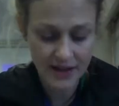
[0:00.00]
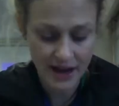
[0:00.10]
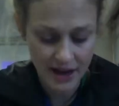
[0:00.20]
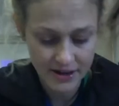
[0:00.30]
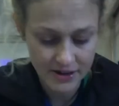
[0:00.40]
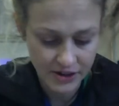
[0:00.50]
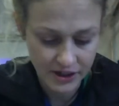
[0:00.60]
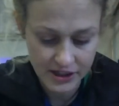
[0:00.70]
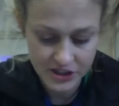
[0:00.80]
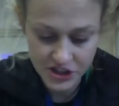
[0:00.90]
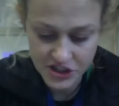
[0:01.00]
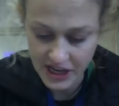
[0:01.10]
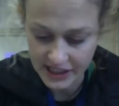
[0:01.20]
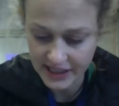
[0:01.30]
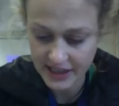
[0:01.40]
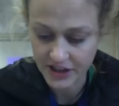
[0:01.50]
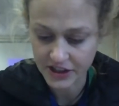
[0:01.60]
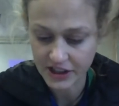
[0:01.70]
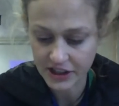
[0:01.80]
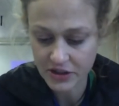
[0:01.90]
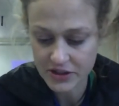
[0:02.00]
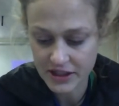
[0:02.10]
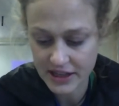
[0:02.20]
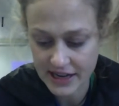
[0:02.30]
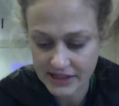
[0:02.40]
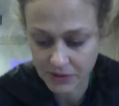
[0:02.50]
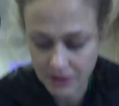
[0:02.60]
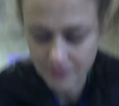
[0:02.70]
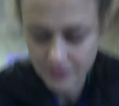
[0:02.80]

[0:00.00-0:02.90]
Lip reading: that, you're going to just check it, and you're going to go to the next one.